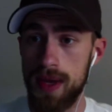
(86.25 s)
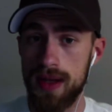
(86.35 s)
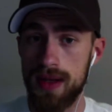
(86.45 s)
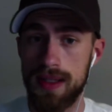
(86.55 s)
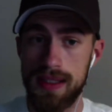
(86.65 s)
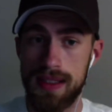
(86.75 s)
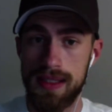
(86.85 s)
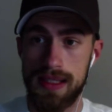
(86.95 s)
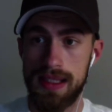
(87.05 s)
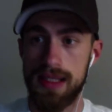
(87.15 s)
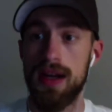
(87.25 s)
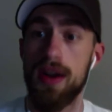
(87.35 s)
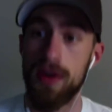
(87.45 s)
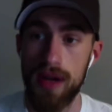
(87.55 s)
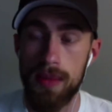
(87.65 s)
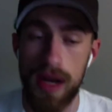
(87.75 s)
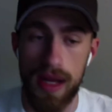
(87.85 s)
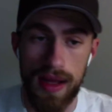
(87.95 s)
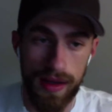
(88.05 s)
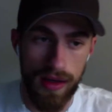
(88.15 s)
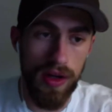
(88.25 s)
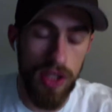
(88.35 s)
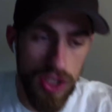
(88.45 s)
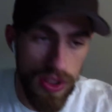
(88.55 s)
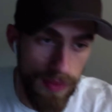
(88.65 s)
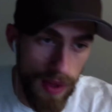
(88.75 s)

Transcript: because they're not earning money at college.